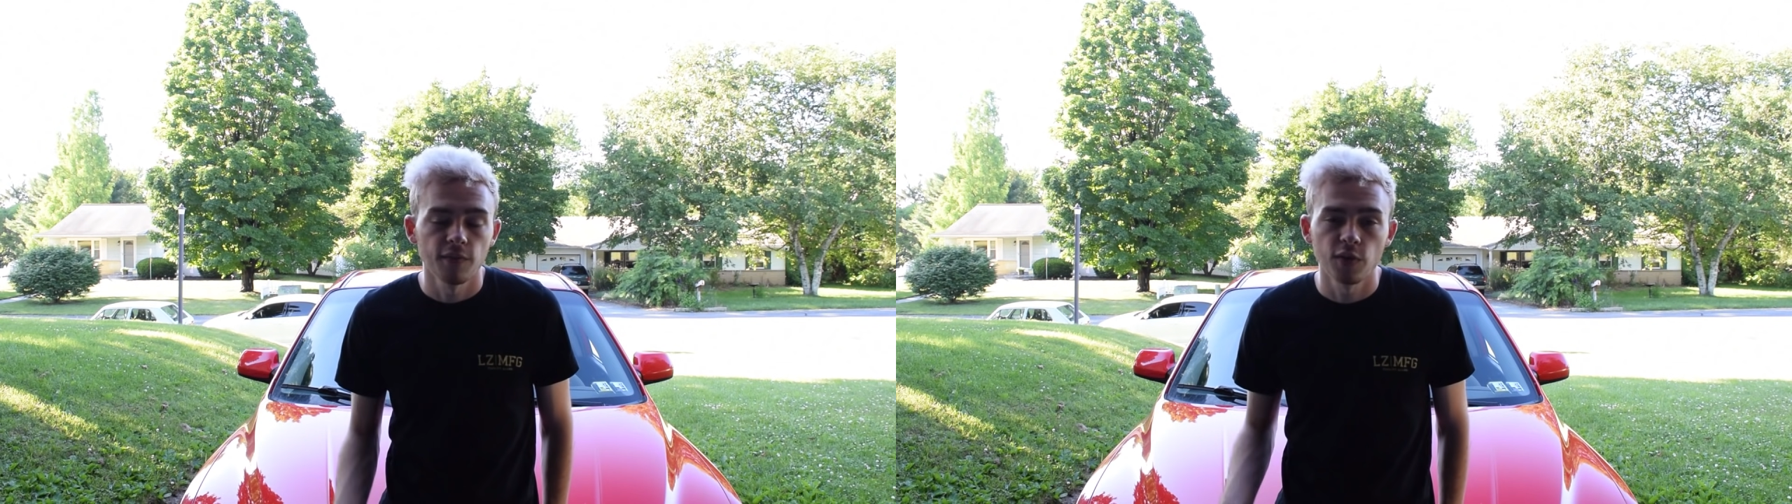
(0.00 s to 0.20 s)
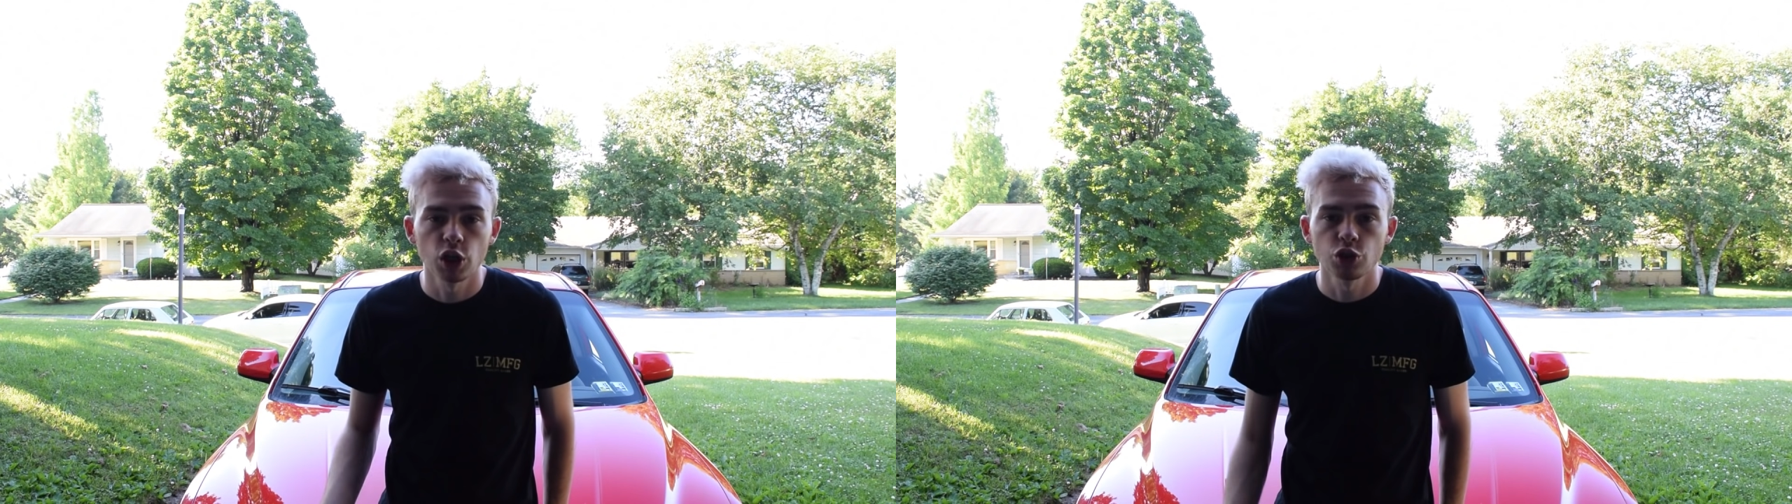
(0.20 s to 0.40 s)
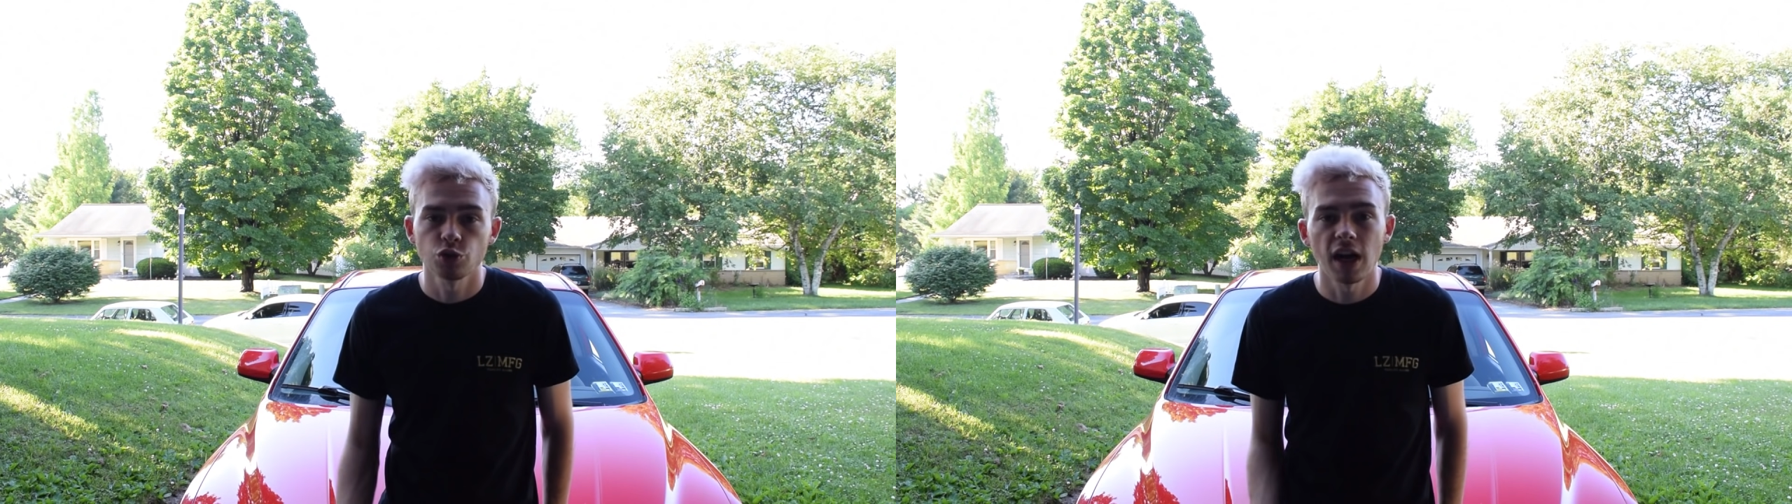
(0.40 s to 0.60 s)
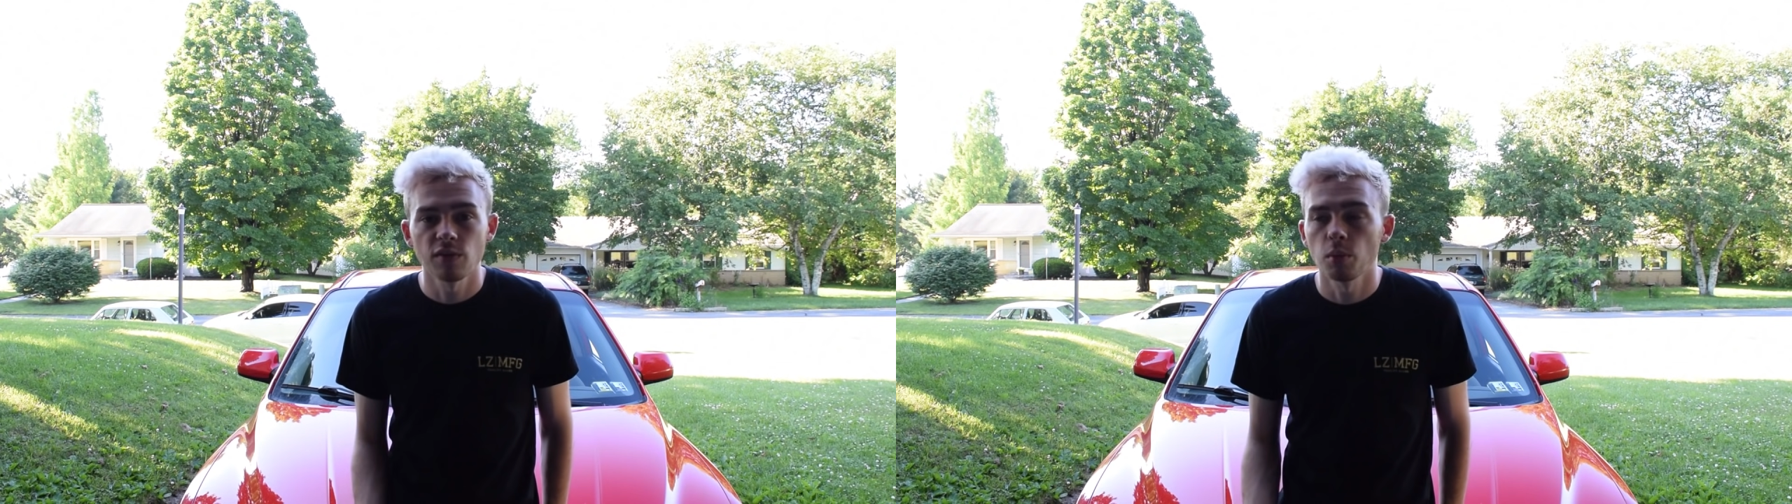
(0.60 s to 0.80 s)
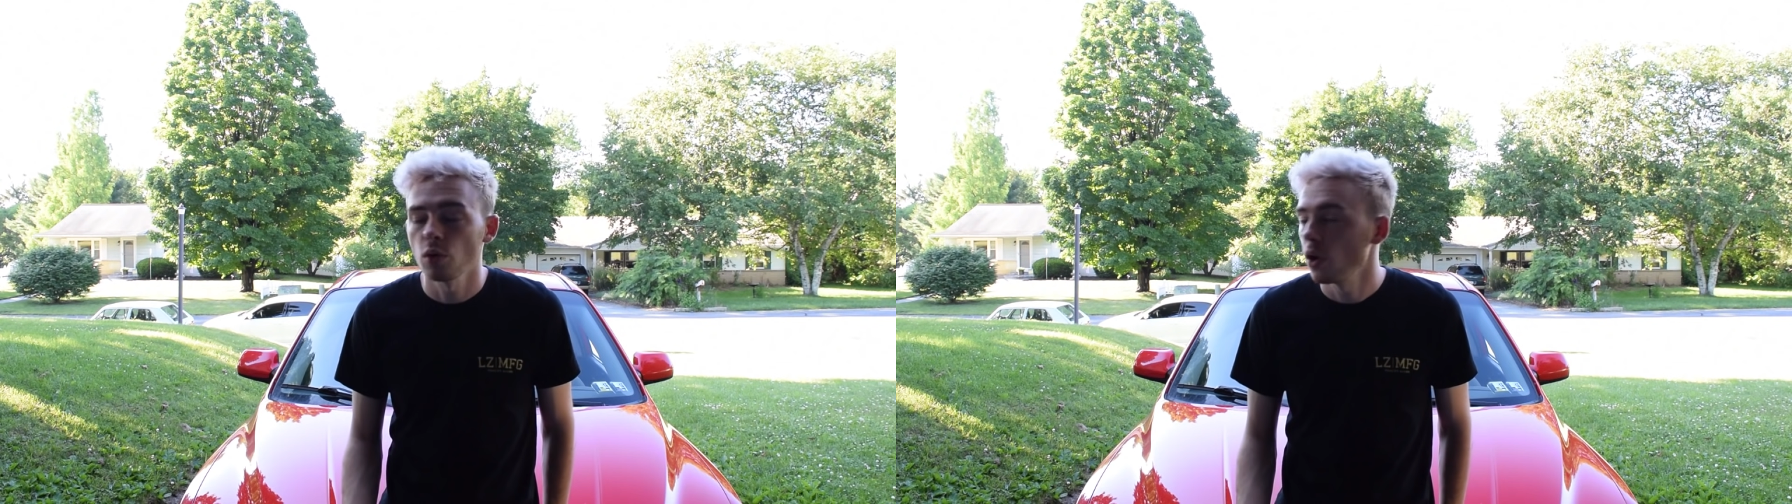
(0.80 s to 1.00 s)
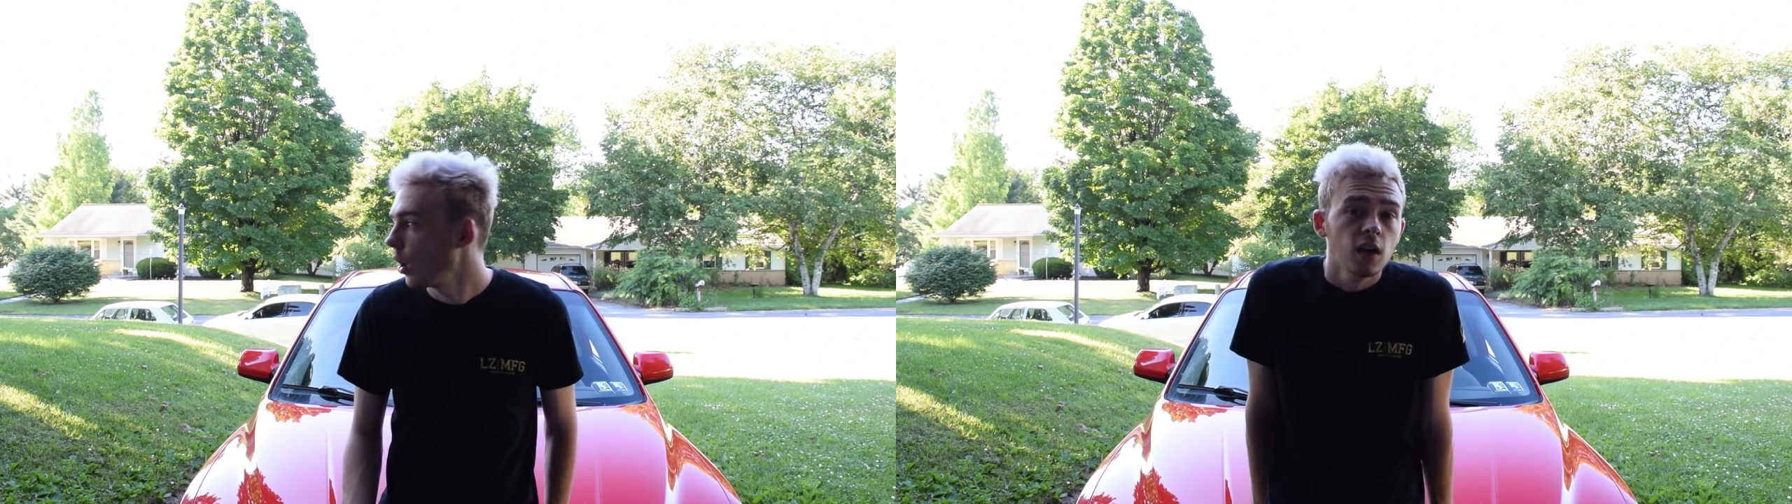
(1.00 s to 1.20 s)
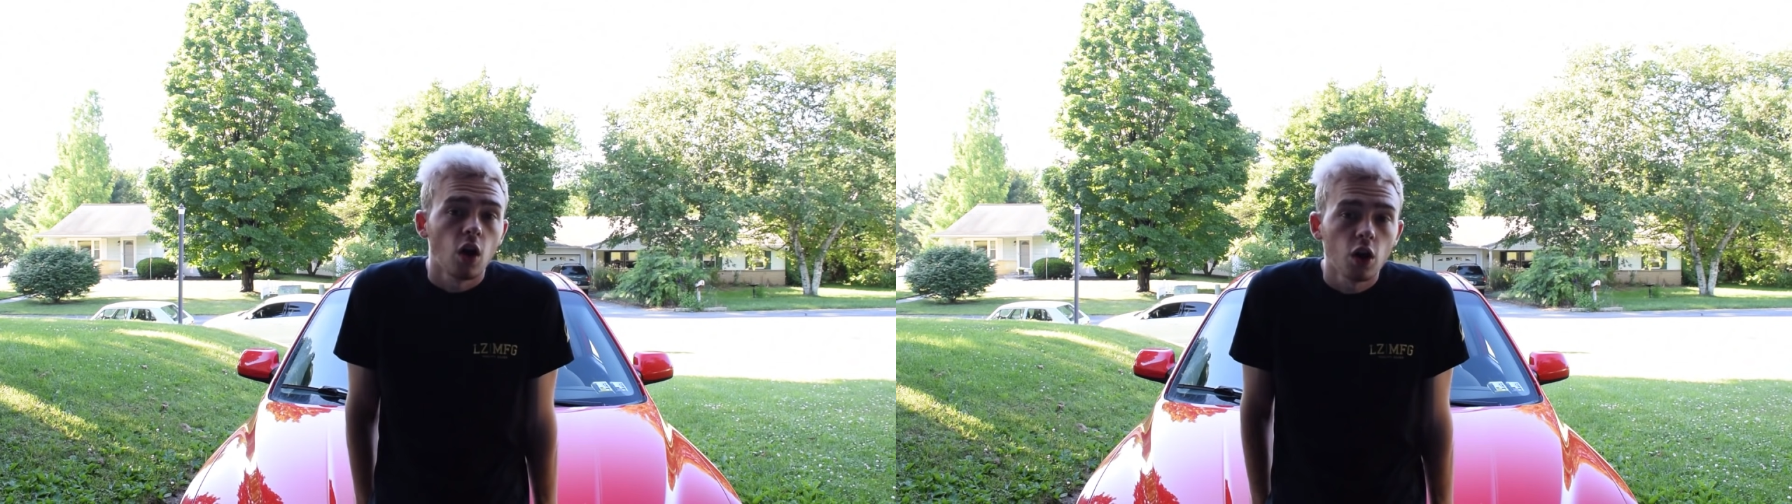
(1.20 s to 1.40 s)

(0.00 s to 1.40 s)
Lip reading: very drivable car.